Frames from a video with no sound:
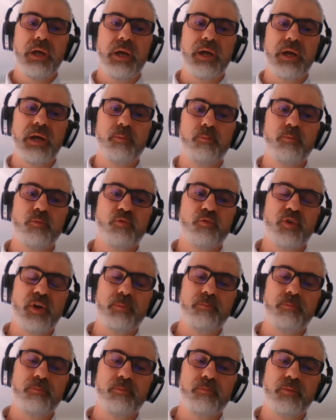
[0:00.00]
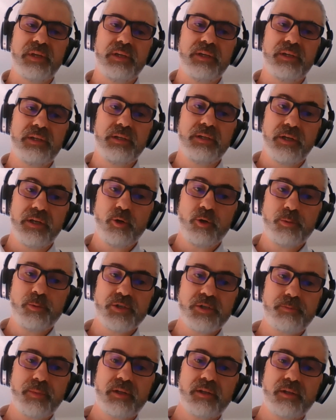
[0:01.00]
From the LEO
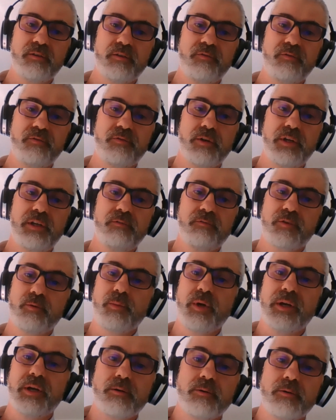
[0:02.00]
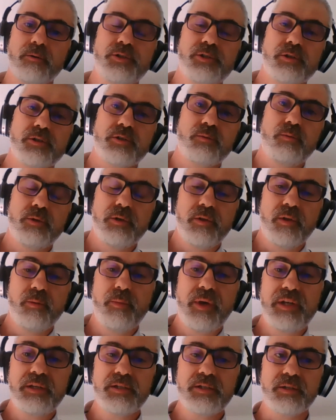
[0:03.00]
perspective, Green for Micro is just one of the
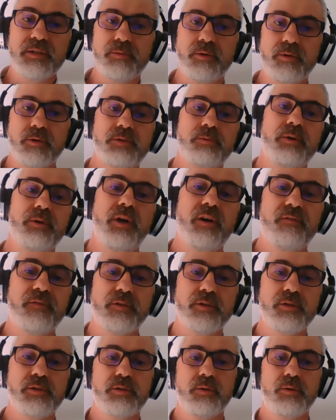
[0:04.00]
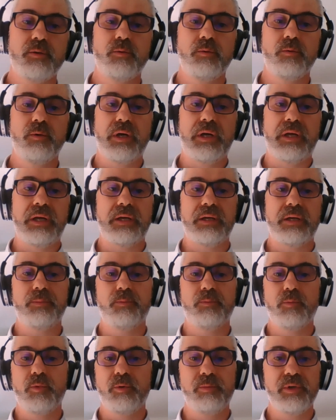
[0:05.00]
many supports we offer. So
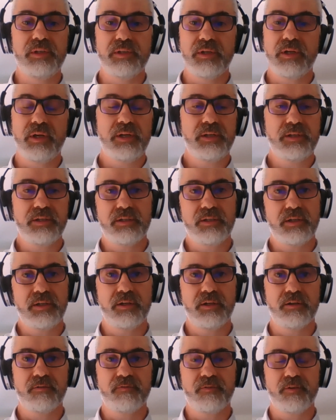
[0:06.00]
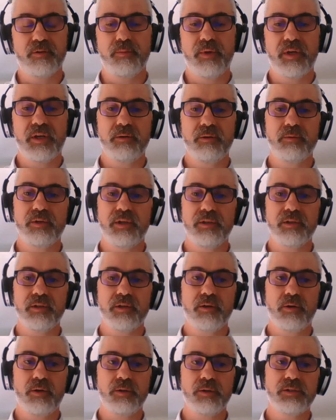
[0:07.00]
we'd be delighted to hear from anyone on the
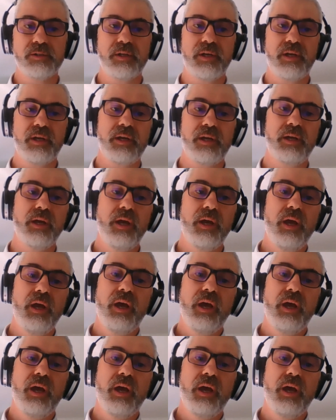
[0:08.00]
call today